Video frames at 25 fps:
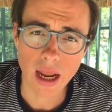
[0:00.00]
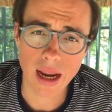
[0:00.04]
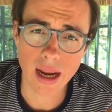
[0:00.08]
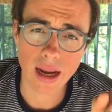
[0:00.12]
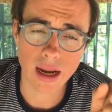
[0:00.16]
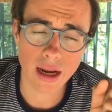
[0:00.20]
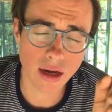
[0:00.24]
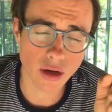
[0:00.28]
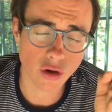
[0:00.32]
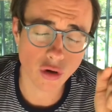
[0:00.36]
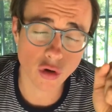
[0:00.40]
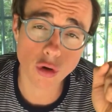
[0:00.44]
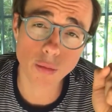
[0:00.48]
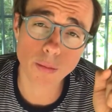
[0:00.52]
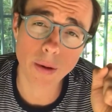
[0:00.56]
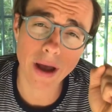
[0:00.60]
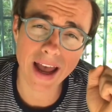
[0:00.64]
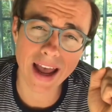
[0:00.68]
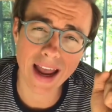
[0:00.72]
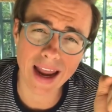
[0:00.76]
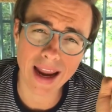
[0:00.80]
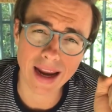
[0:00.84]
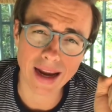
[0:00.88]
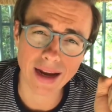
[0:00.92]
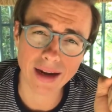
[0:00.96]
In group
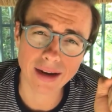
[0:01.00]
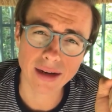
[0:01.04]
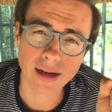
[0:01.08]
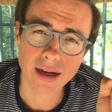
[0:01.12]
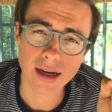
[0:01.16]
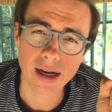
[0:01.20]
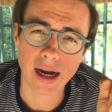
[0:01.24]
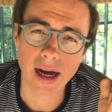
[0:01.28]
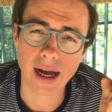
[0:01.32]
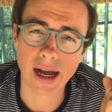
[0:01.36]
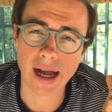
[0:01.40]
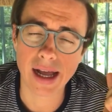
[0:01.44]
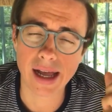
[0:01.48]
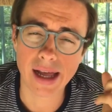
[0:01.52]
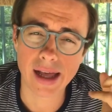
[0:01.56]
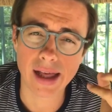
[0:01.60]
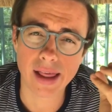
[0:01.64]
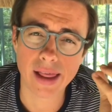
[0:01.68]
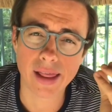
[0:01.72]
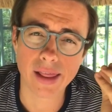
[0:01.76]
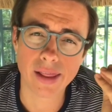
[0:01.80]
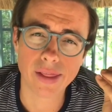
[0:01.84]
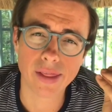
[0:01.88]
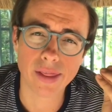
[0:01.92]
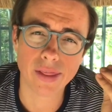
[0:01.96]
A,
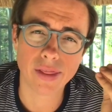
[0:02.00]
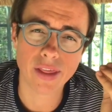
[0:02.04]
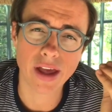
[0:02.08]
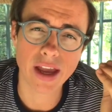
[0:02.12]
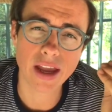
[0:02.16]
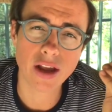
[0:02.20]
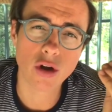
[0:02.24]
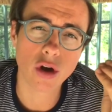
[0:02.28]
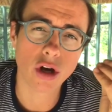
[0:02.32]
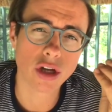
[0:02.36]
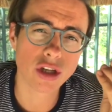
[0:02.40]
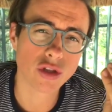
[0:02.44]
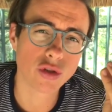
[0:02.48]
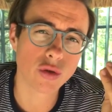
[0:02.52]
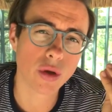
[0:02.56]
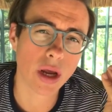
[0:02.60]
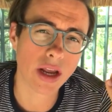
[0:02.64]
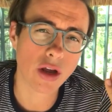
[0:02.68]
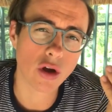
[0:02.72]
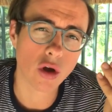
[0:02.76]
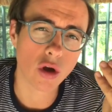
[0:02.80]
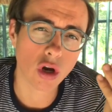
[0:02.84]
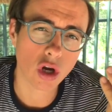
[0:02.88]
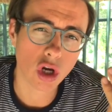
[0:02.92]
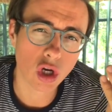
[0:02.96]
they got to a
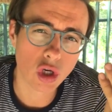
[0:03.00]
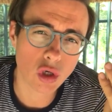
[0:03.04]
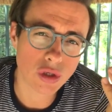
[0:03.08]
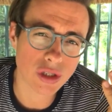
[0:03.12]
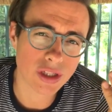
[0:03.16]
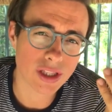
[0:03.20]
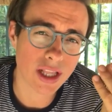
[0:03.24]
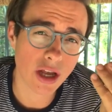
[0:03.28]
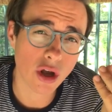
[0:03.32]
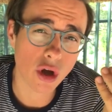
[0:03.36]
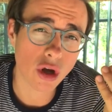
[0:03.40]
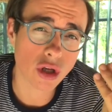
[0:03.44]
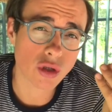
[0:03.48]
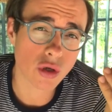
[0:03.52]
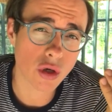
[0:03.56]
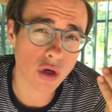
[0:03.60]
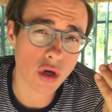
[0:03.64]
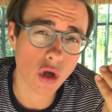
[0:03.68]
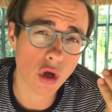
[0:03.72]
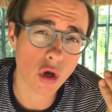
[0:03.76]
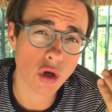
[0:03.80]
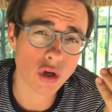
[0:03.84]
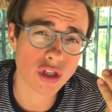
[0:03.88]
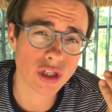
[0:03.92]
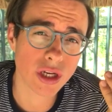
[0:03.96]
conclusion, they got to a
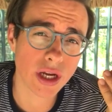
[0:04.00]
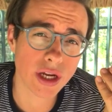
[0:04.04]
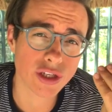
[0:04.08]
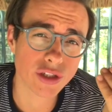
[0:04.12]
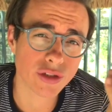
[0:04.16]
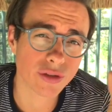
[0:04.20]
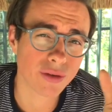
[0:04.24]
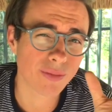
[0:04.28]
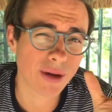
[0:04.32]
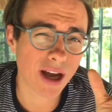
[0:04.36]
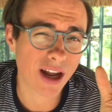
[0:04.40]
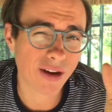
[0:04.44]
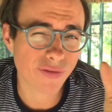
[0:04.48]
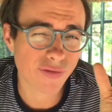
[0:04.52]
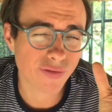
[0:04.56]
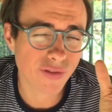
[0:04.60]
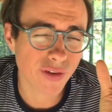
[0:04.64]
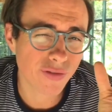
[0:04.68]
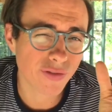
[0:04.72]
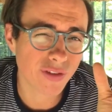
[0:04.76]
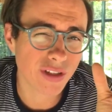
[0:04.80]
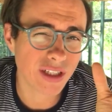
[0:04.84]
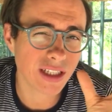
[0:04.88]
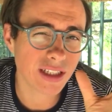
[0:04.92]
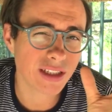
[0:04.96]
negotiation about
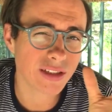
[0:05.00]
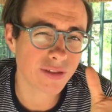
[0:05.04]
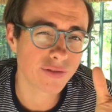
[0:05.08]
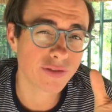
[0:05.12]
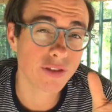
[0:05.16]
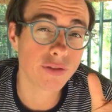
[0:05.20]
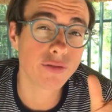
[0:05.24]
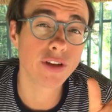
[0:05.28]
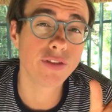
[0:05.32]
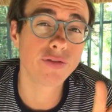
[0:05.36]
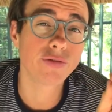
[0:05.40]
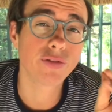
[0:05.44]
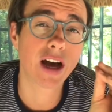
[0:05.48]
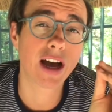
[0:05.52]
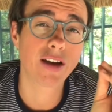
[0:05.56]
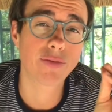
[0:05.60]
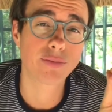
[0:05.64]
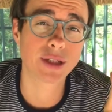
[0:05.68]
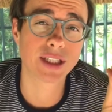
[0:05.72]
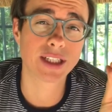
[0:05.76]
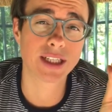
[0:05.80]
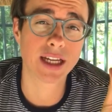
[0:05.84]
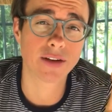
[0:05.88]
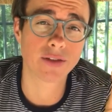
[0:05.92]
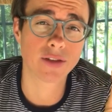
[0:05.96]
50 to
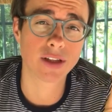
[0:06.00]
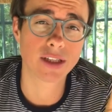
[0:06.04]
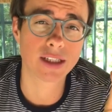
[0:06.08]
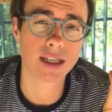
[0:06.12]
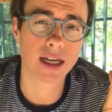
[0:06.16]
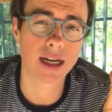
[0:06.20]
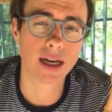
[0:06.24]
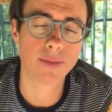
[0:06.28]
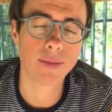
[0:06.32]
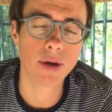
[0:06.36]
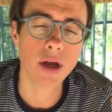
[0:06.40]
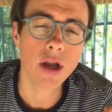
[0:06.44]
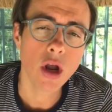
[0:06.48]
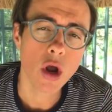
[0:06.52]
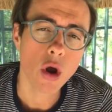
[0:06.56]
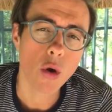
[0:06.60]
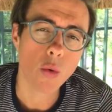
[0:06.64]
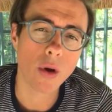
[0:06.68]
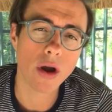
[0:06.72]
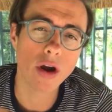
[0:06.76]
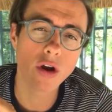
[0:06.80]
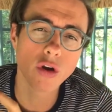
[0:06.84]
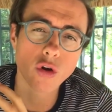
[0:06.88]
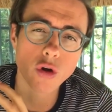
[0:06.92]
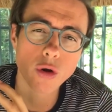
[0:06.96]
55% of the time,
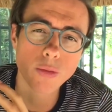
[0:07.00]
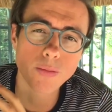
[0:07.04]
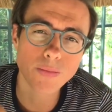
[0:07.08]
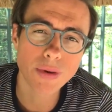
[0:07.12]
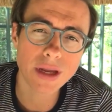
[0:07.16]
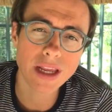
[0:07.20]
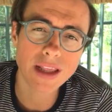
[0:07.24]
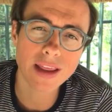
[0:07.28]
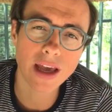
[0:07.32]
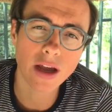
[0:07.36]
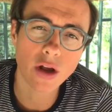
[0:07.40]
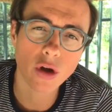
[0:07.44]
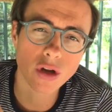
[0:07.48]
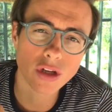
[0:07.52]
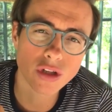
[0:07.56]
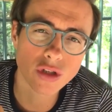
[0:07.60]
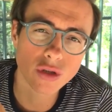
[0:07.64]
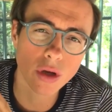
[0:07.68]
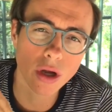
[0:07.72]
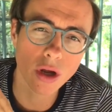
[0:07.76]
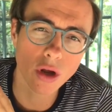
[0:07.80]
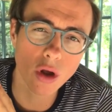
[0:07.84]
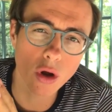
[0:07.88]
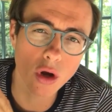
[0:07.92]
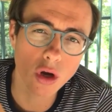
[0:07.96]
where in group B they got
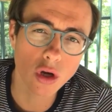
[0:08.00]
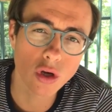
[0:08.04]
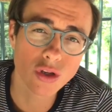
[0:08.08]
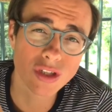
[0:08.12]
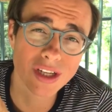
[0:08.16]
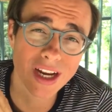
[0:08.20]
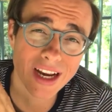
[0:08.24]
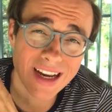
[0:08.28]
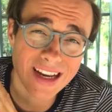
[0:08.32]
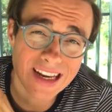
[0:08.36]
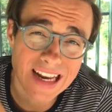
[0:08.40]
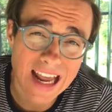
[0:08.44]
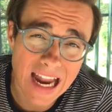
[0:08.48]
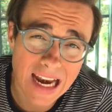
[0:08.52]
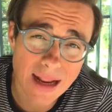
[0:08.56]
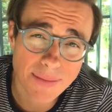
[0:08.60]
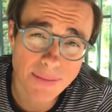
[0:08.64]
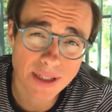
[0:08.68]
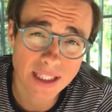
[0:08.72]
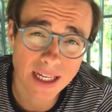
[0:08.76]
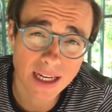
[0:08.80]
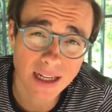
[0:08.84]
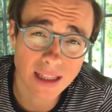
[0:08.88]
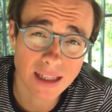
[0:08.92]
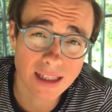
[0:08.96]
to a conclusion
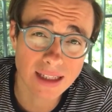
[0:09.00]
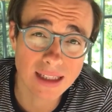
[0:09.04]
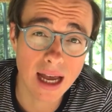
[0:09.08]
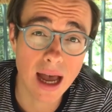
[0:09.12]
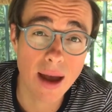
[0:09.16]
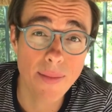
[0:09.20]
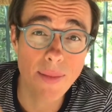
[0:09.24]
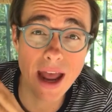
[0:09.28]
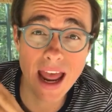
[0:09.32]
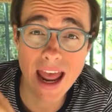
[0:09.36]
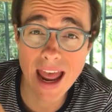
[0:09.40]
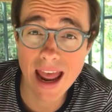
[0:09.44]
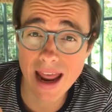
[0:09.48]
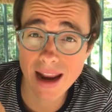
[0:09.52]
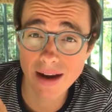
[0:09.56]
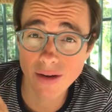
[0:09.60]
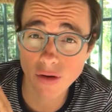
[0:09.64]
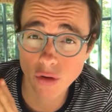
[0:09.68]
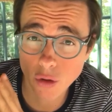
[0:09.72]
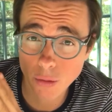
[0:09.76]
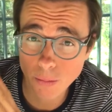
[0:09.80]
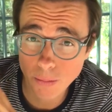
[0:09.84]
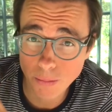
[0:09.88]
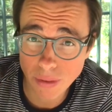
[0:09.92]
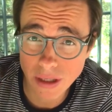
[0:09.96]
90% of the time, and
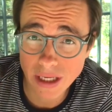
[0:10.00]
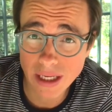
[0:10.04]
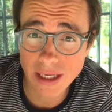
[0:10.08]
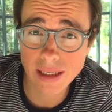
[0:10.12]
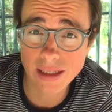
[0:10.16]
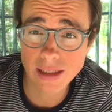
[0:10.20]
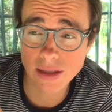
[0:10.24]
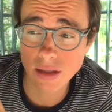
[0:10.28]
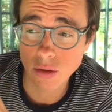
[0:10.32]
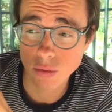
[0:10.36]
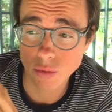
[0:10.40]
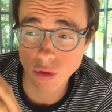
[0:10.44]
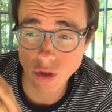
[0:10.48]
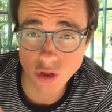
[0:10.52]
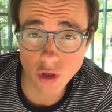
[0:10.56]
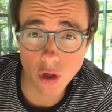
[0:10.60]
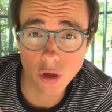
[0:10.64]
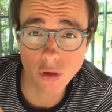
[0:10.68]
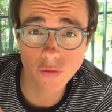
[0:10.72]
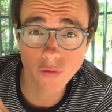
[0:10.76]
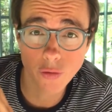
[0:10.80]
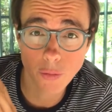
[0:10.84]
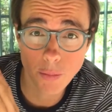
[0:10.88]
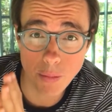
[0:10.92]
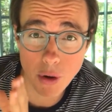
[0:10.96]
group B's
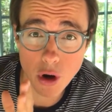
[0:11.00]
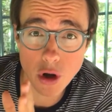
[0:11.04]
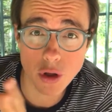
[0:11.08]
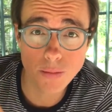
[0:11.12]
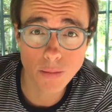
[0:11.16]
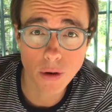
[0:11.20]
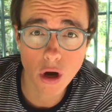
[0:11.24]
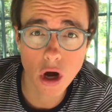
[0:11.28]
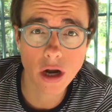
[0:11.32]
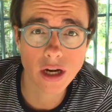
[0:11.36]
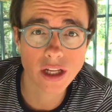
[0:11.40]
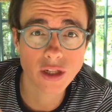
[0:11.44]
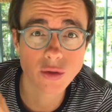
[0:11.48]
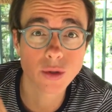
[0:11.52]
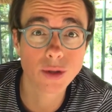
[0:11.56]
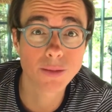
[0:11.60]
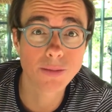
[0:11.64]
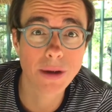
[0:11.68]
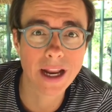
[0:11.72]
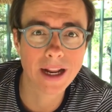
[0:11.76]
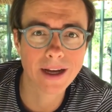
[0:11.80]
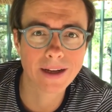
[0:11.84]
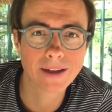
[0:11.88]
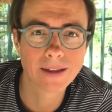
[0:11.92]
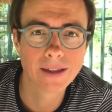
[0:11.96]
results for both parties was
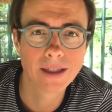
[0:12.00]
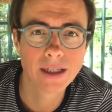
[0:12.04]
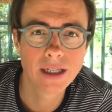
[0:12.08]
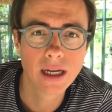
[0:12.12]
better.